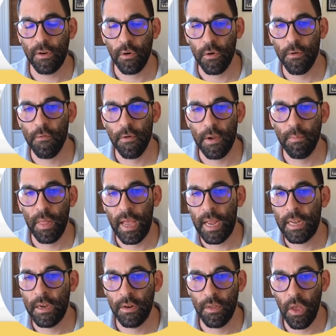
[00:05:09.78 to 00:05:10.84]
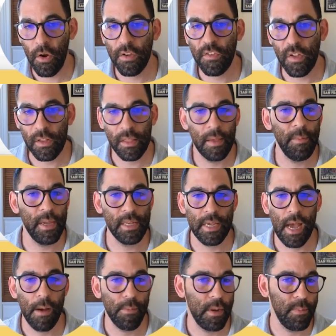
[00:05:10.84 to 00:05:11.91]
or a free plan, there is a limit to
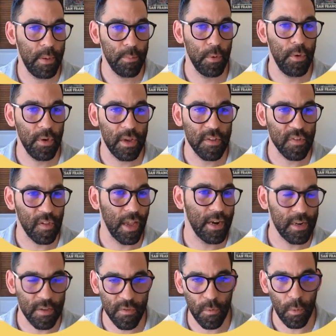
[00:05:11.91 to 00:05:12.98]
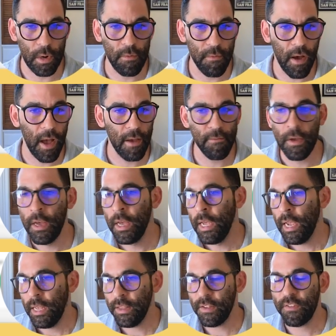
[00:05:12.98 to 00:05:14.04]
how many people you can select. It's twenty-five.
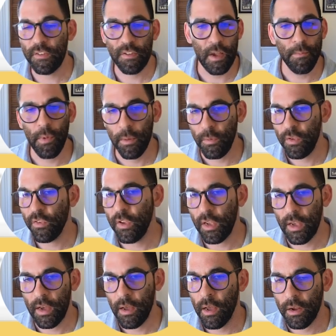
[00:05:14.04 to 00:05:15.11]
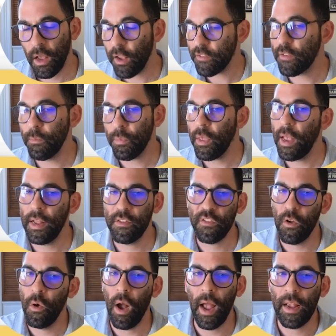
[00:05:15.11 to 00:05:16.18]
In this example, I'm using a custom plan,
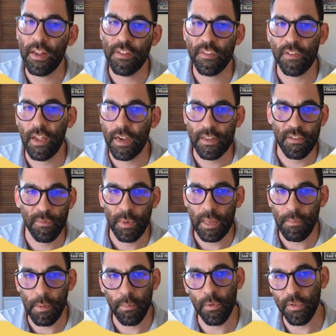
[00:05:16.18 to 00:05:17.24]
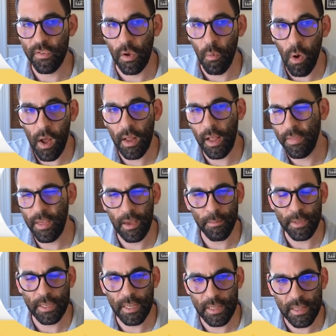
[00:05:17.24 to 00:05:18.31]
so I can select as many people as I want, I think up
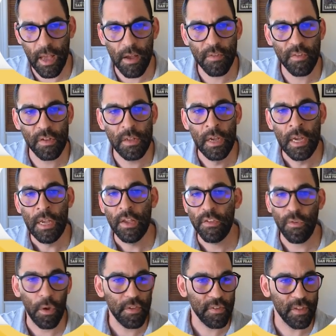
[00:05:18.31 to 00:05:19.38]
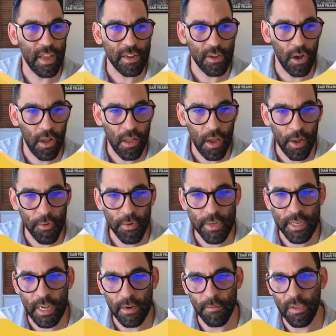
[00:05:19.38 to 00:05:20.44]
to ten thousand. So I'll select all one hundred
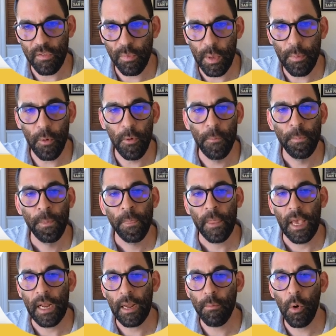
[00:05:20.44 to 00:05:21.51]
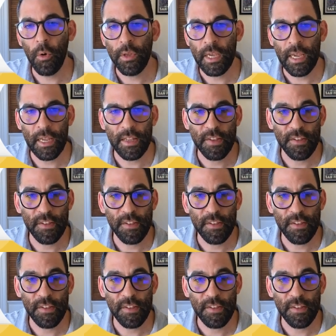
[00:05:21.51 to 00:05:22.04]
ten of these people, and I'm going to hit